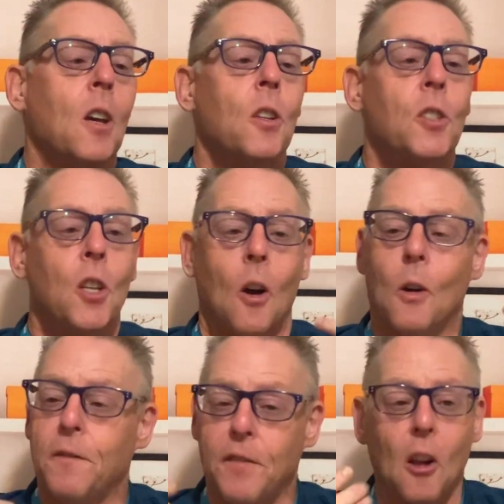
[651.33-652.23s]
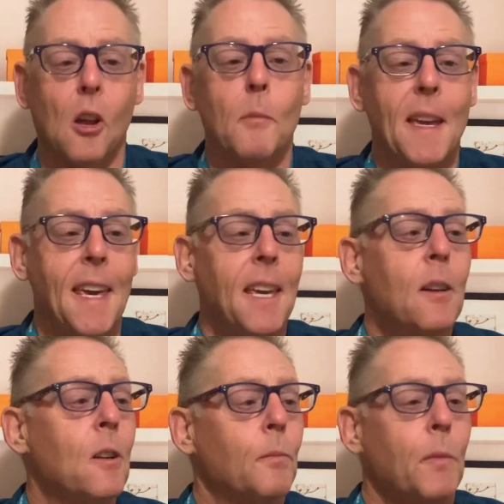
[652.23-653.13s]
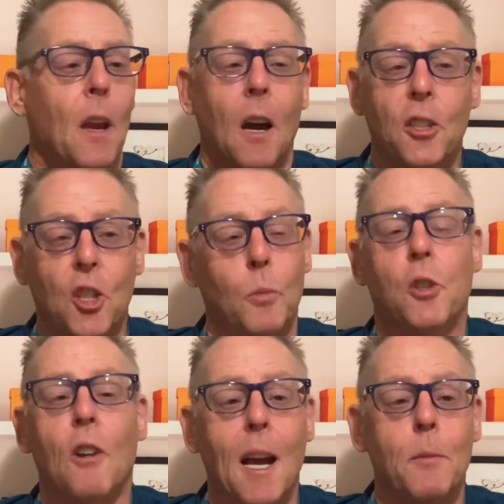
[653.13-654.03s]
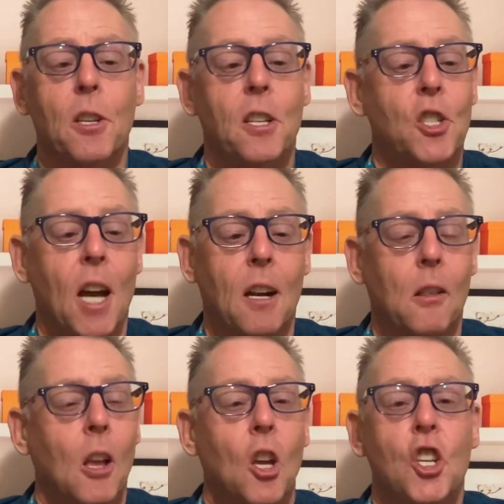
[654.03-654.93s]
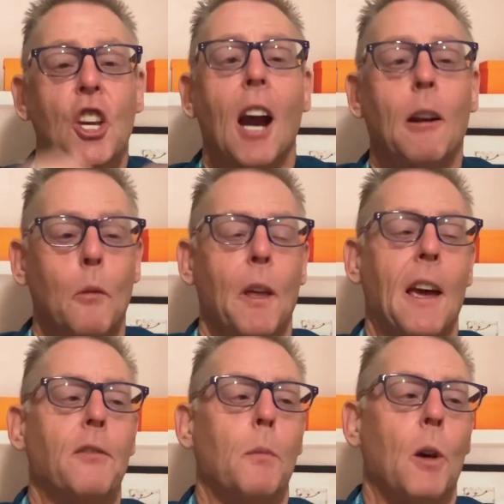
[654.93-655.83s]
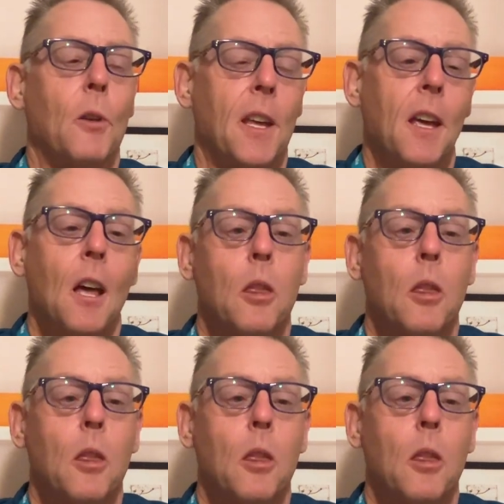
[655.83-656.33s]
So follow me, subscribe to the channel, share it with everybody.